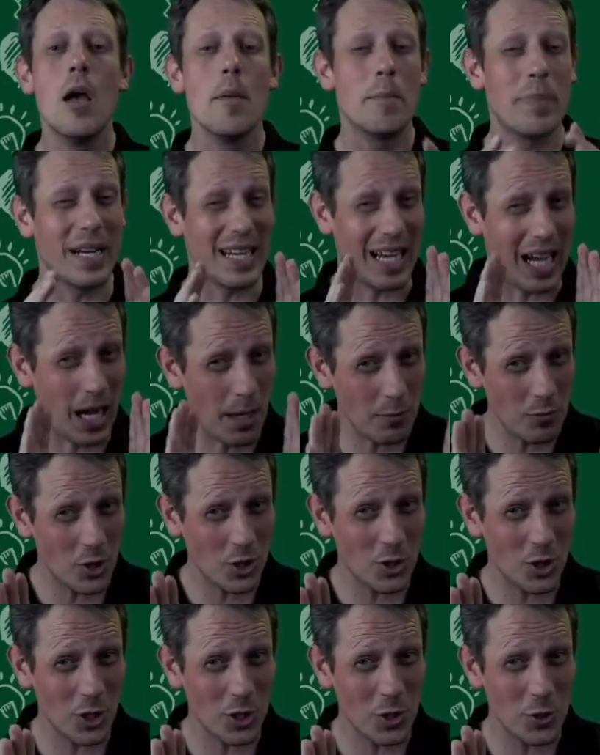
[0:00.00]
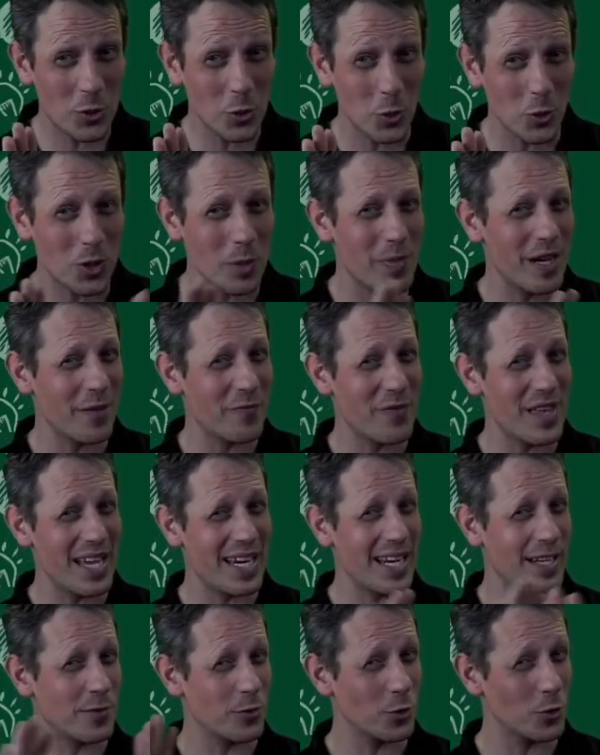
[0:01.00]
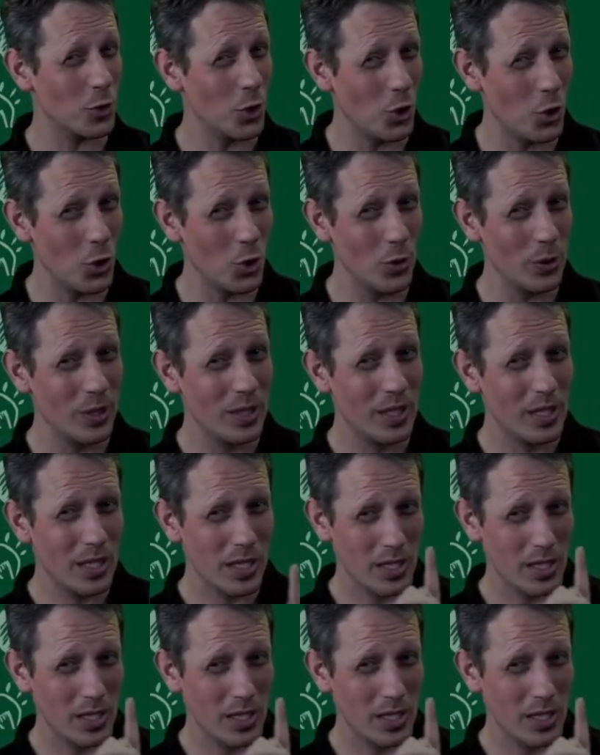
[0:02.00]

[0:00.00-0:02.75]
But I'm not going to talk about that at all.